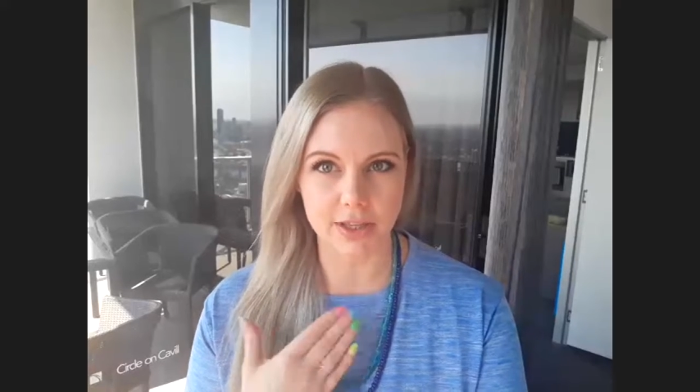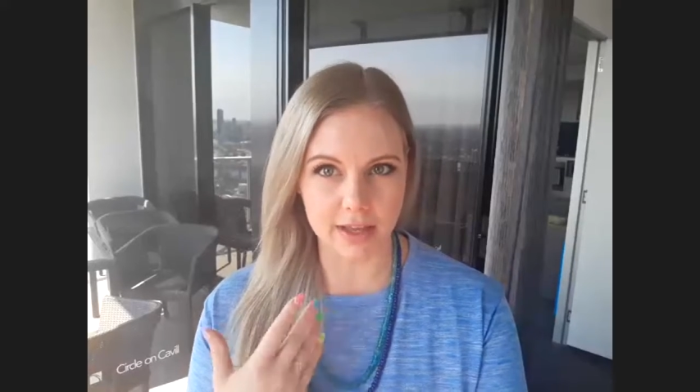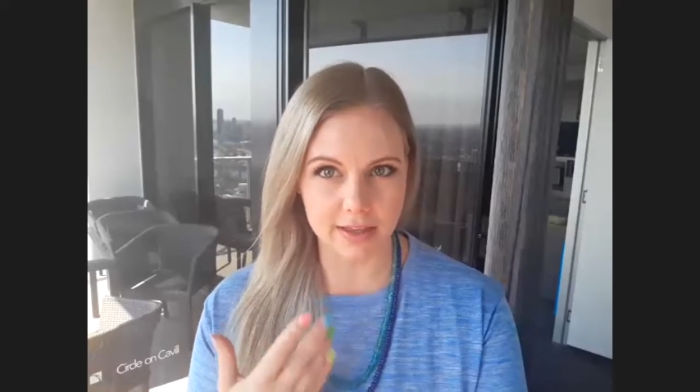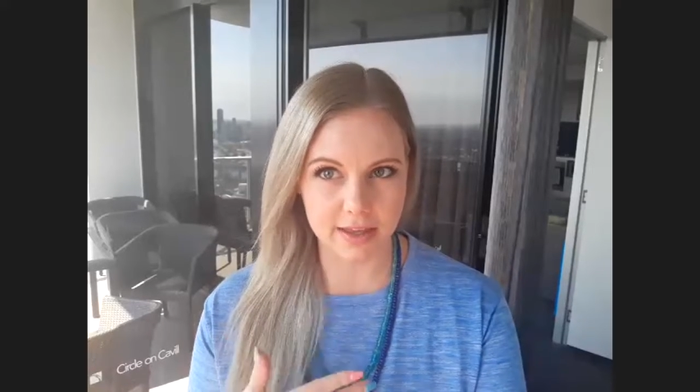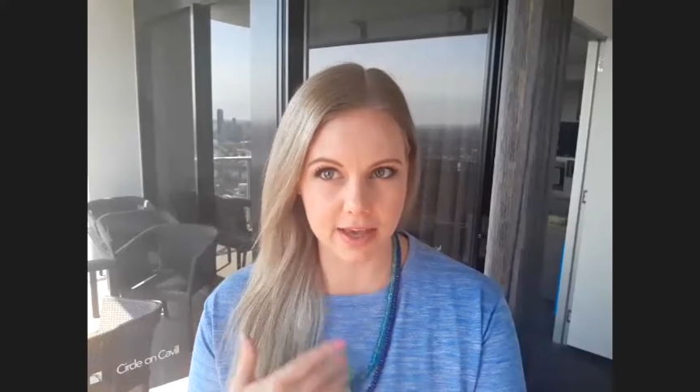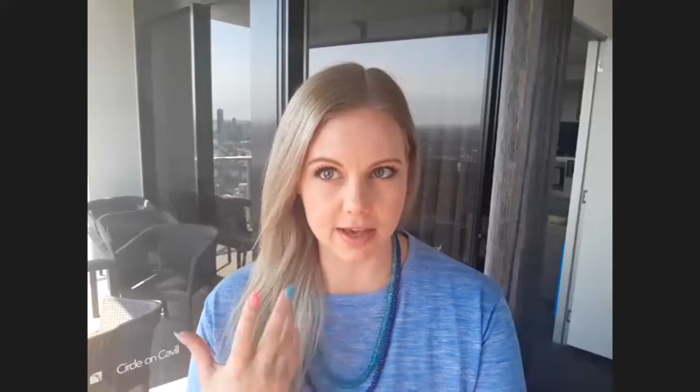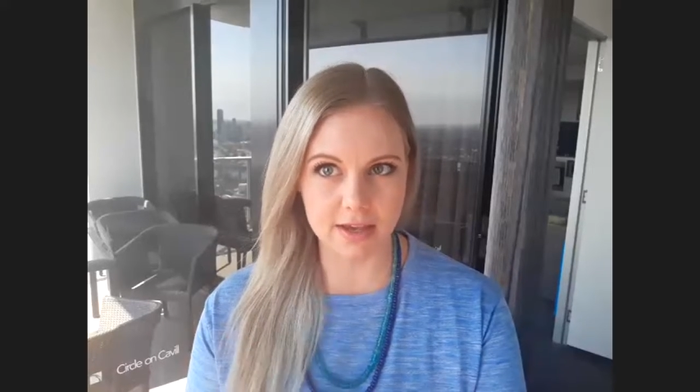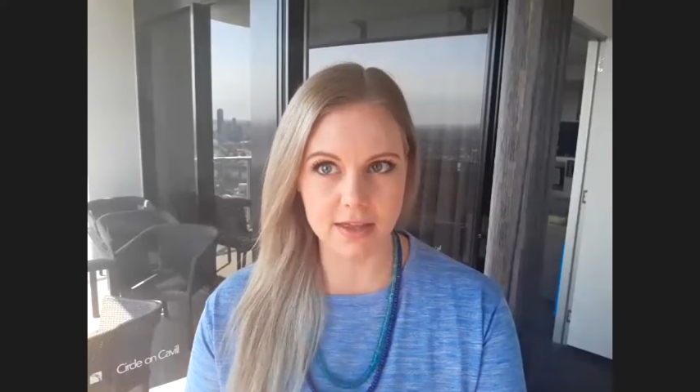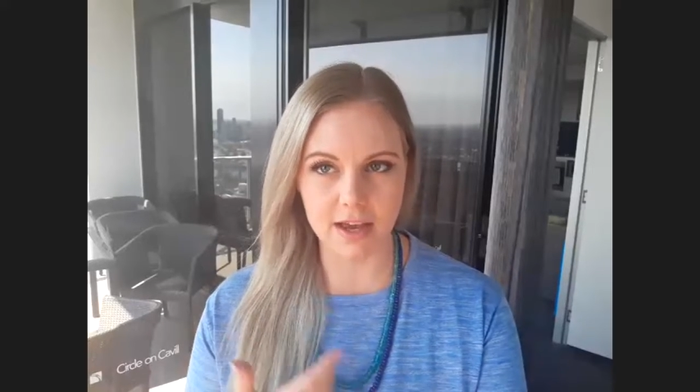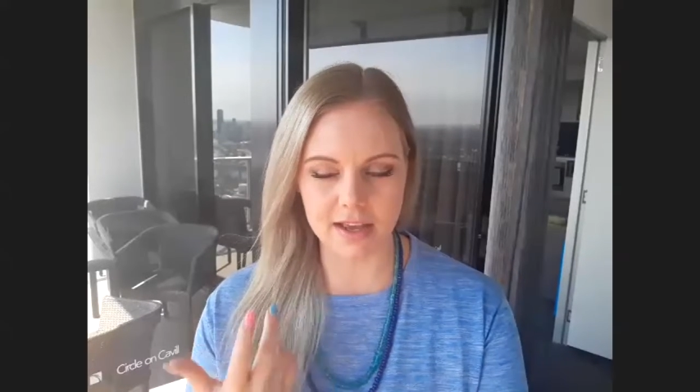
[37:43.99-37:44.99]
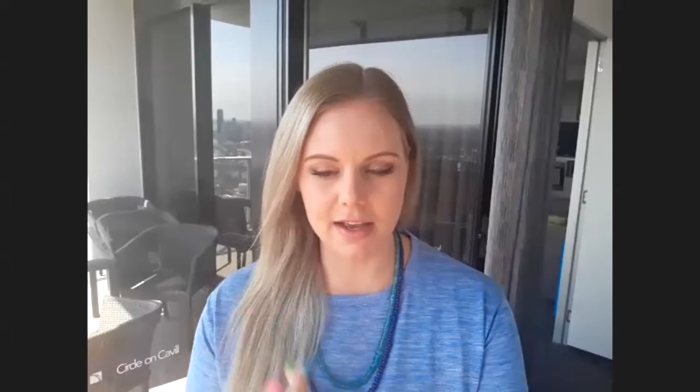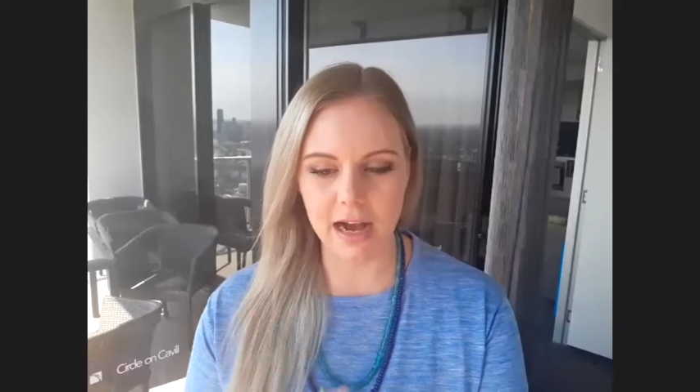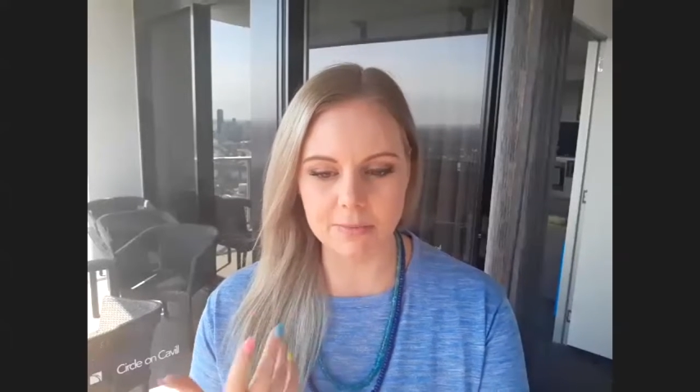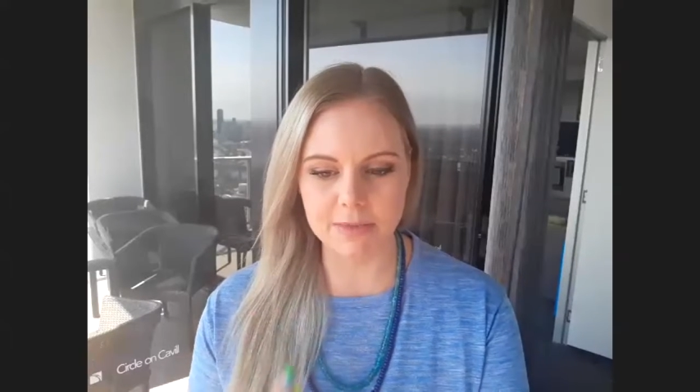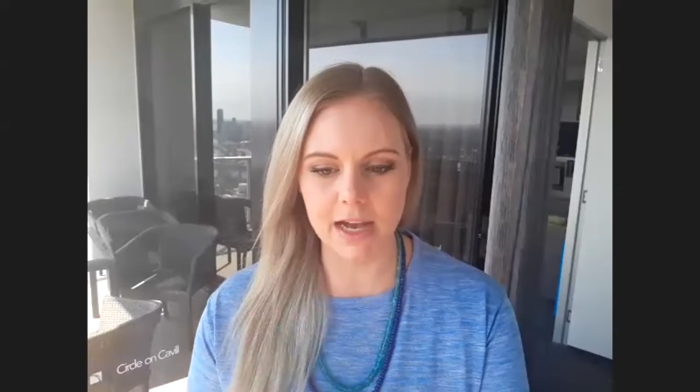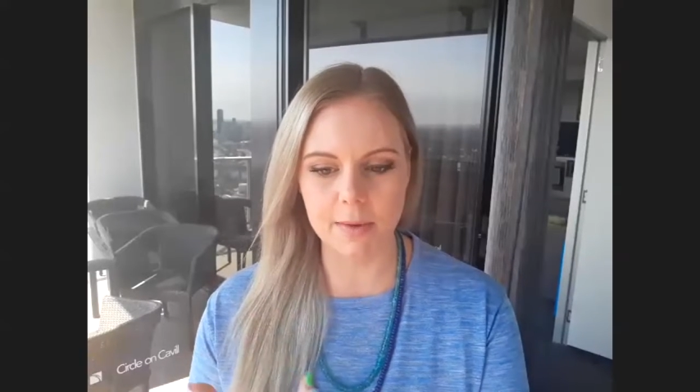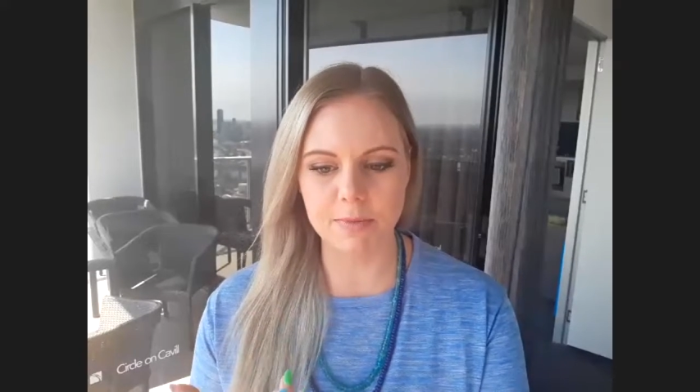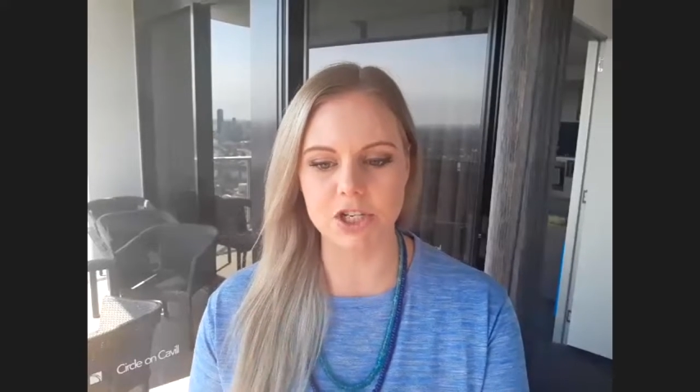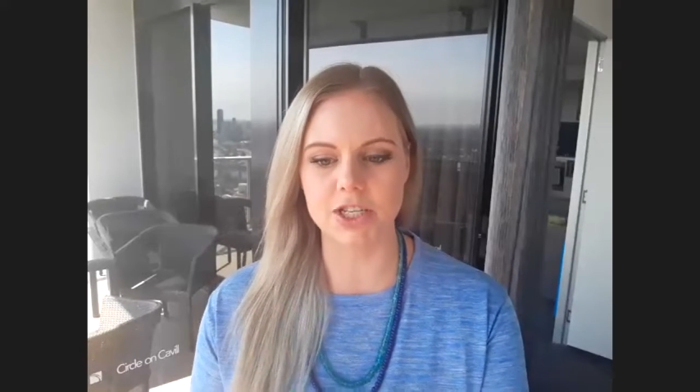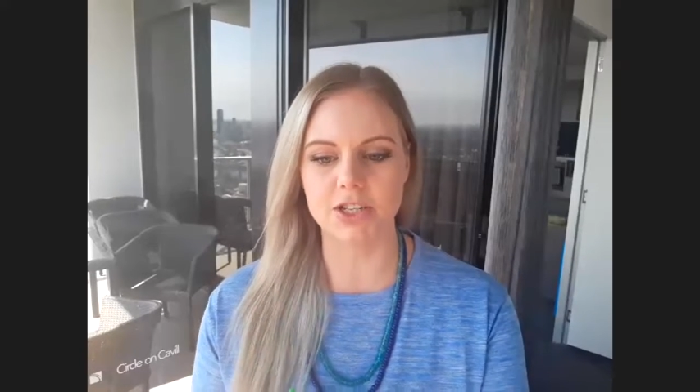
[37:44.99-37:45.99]
that thing that comes up
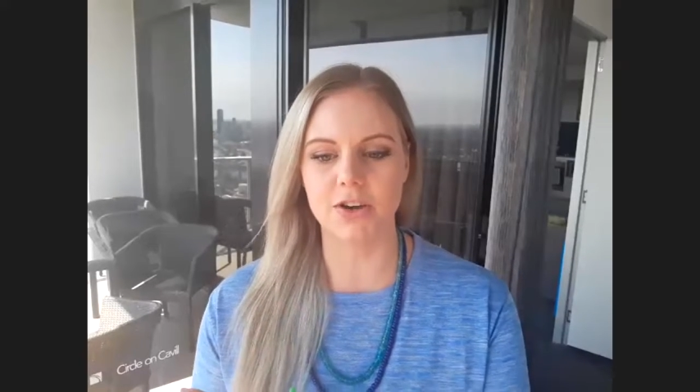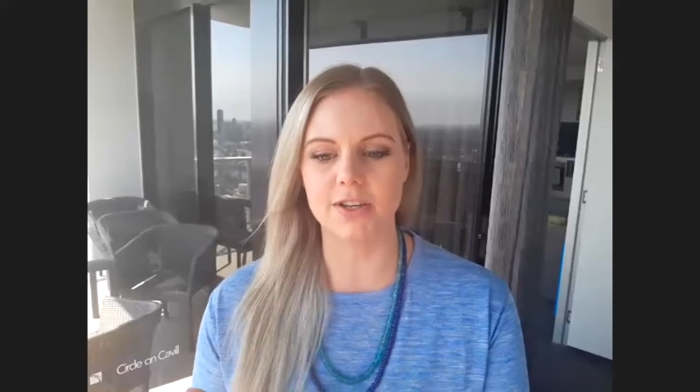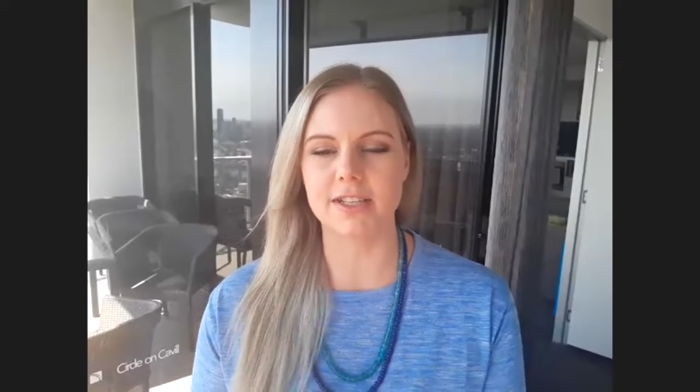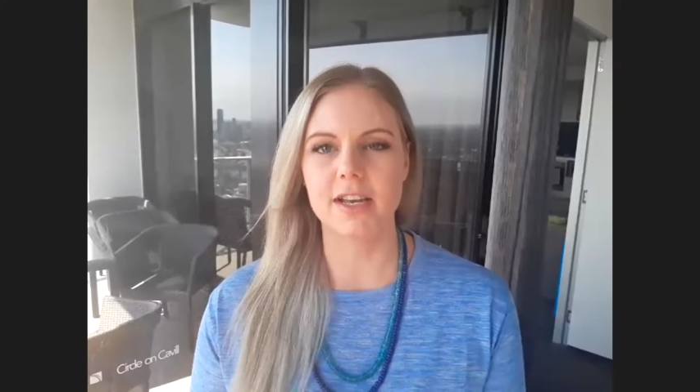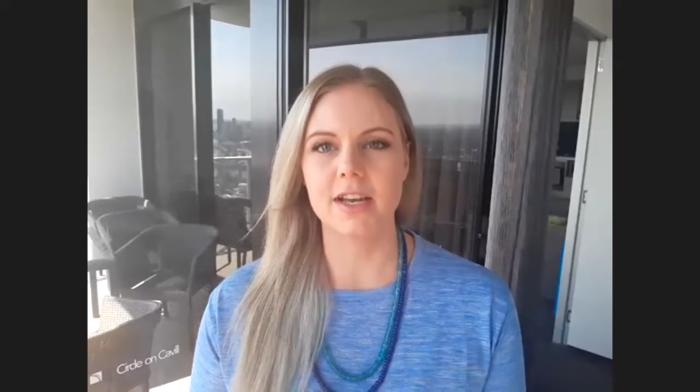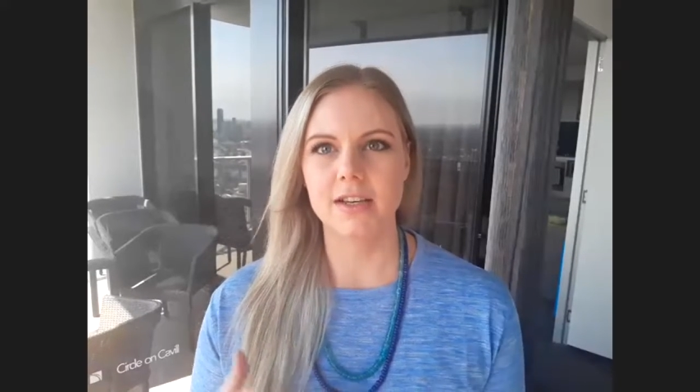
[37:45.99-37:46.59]
and just goes,